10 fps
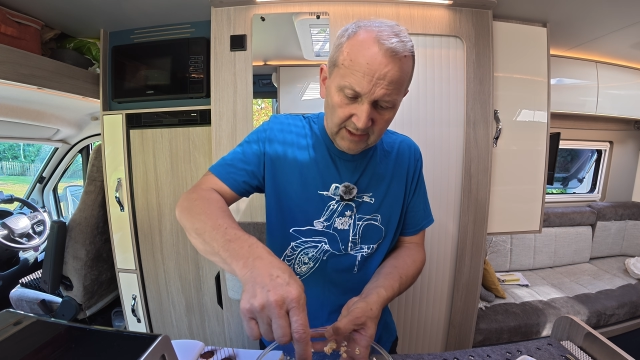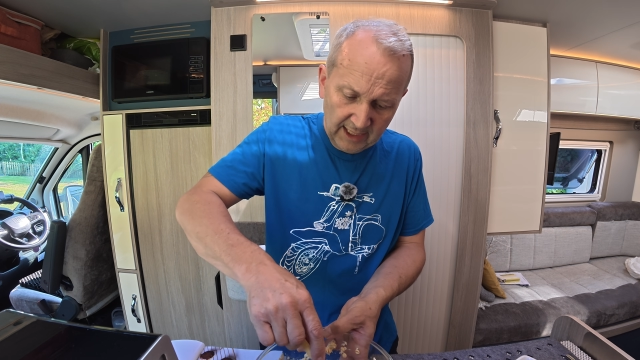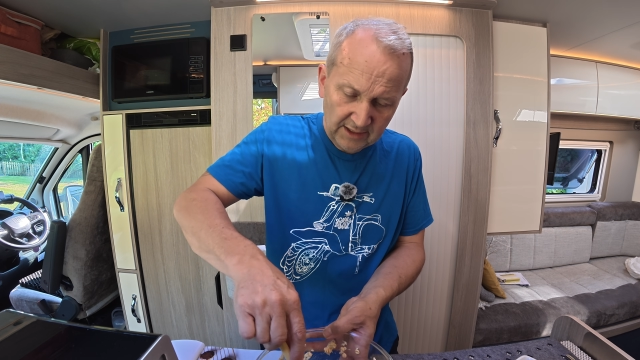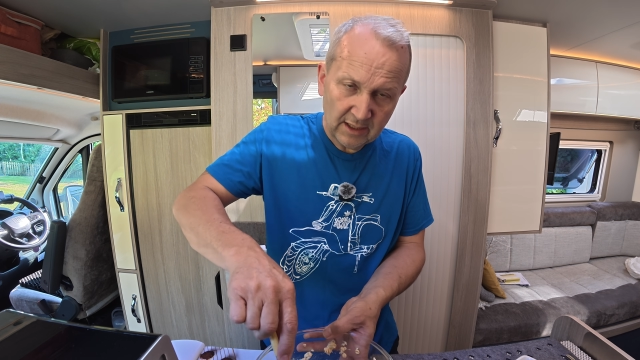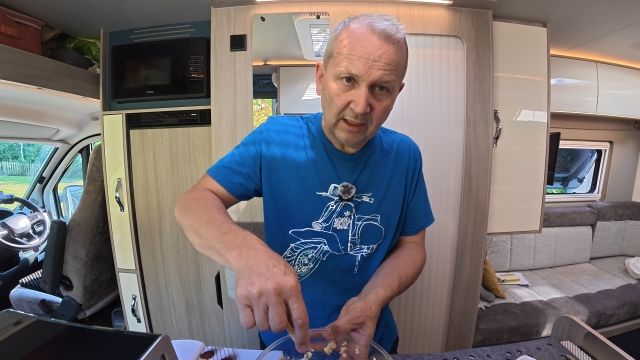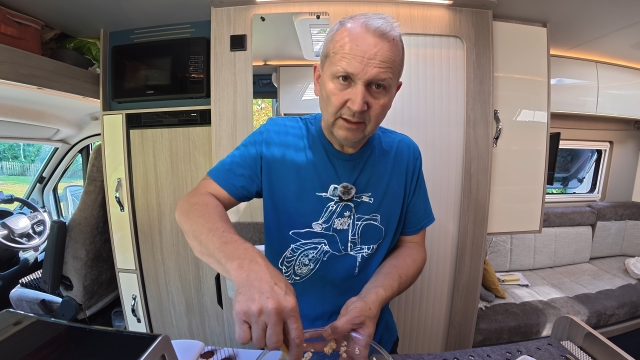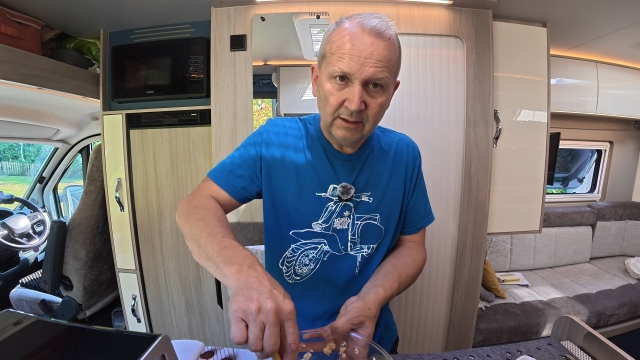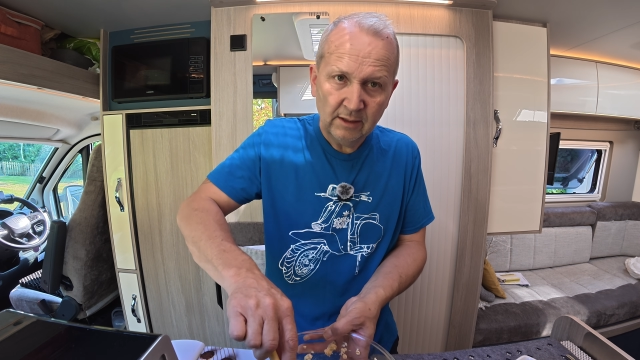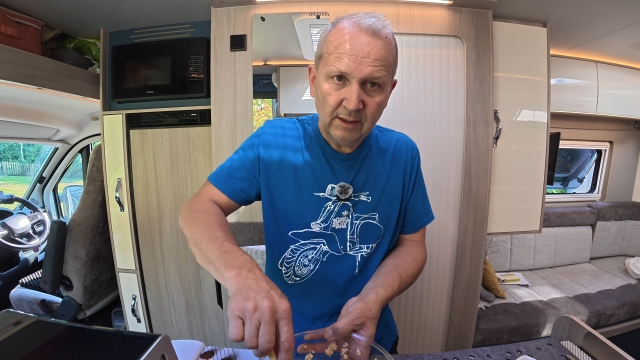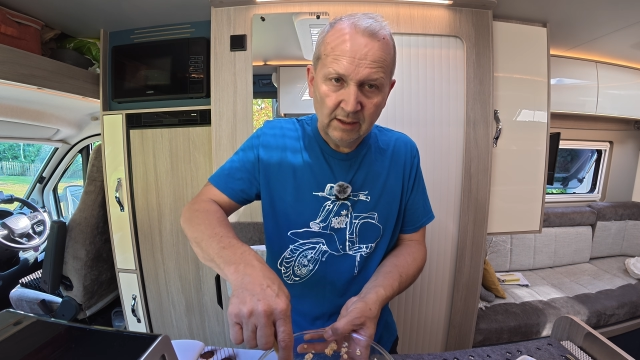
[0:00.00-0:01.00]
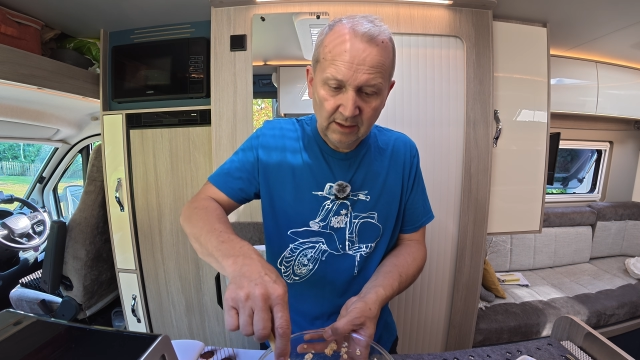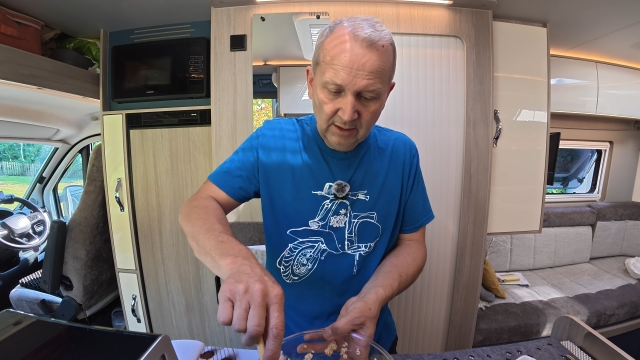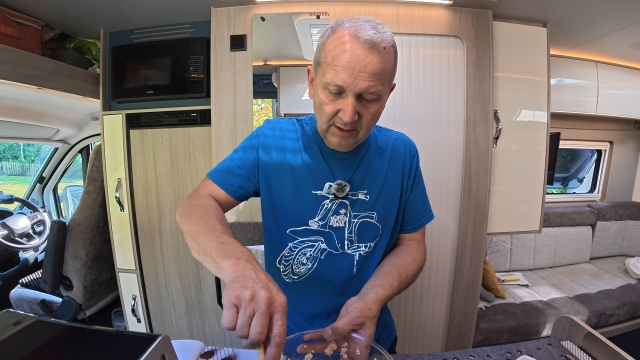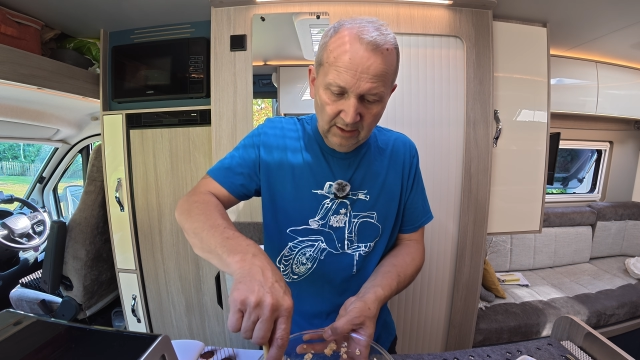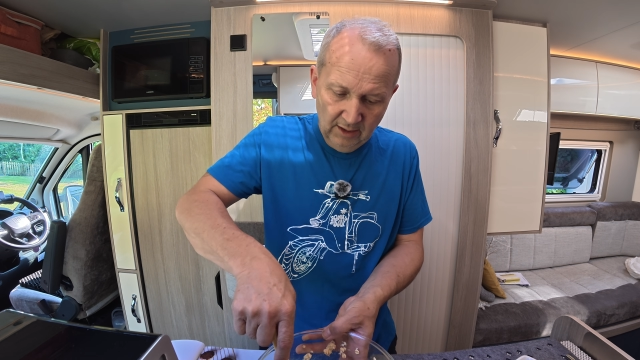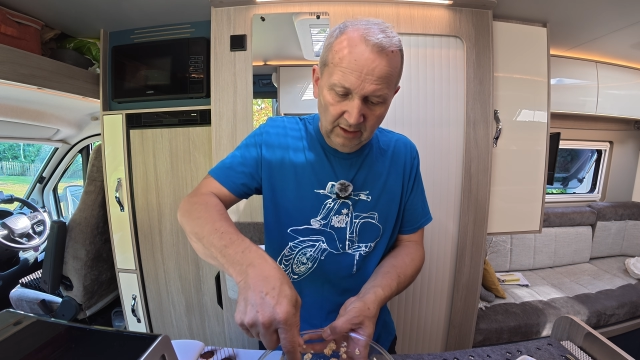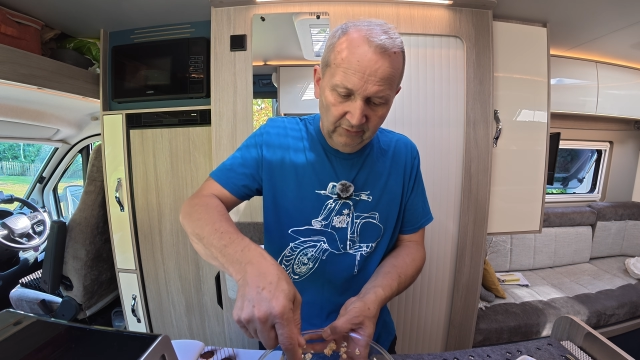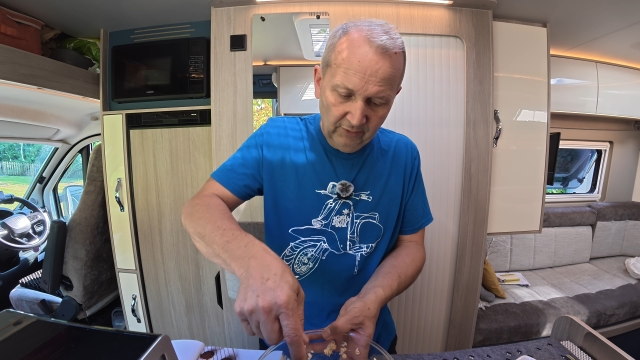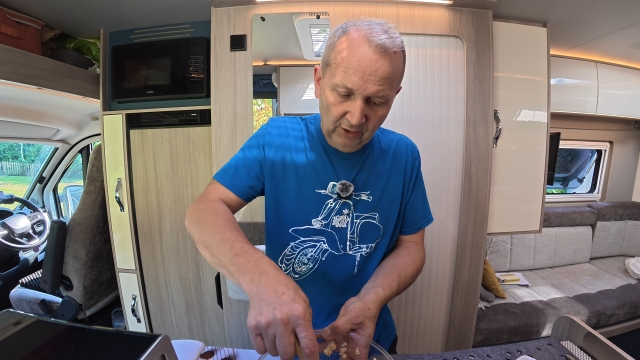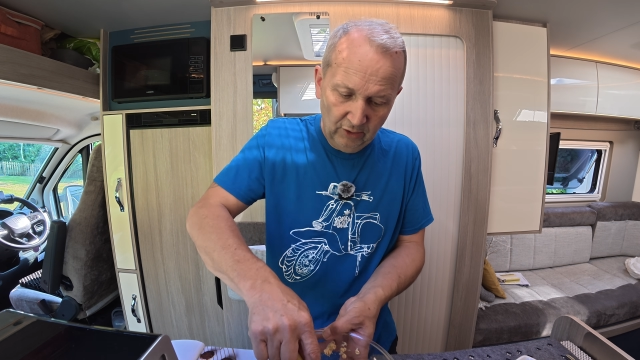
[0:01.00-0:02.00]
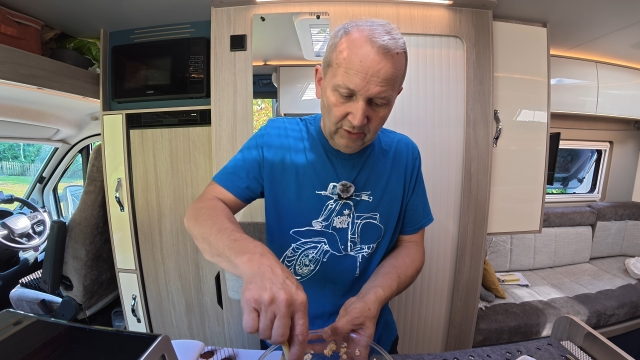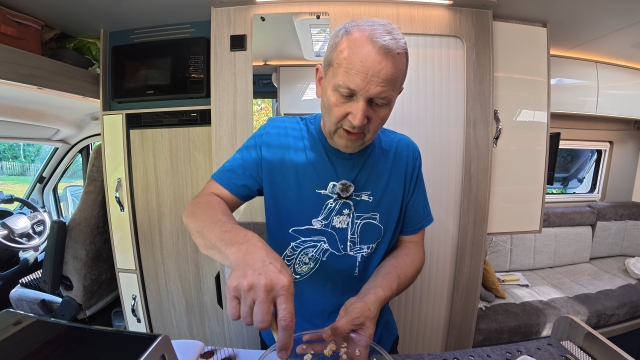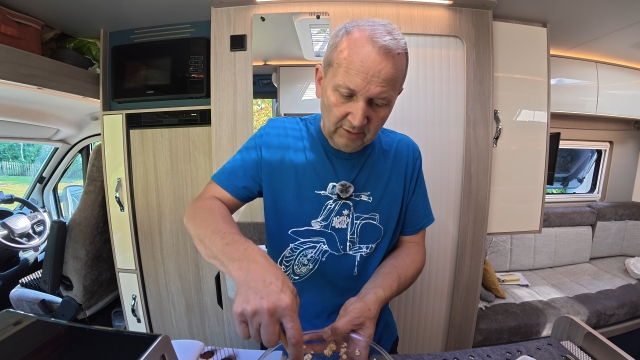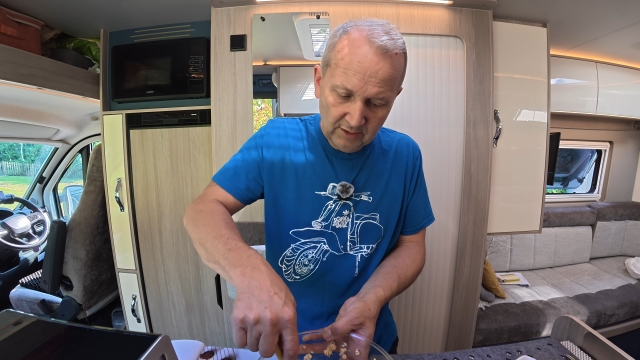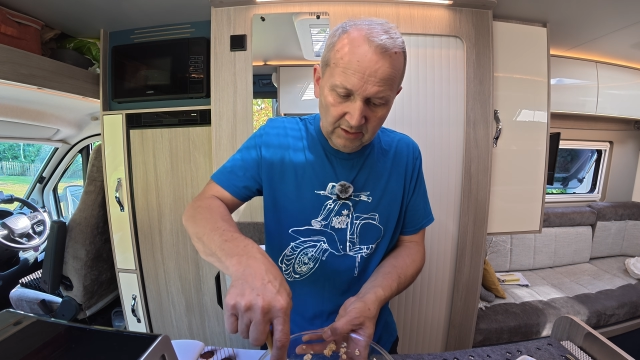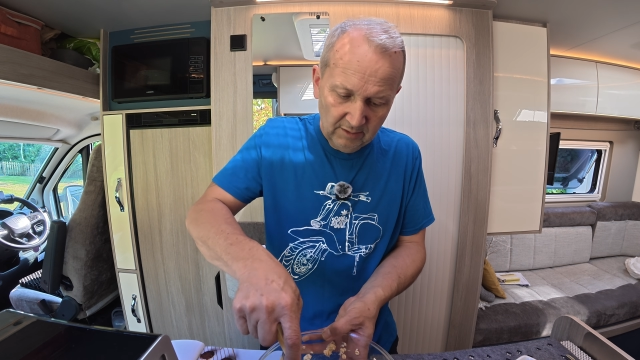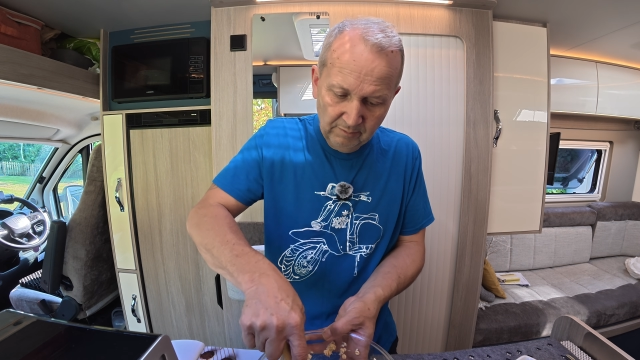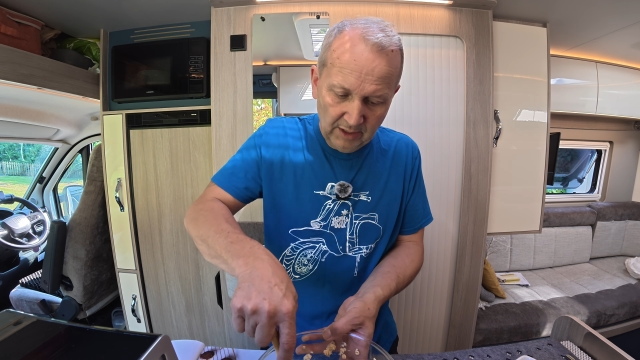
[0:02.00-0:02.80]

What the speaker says: test done, you know, for glucose.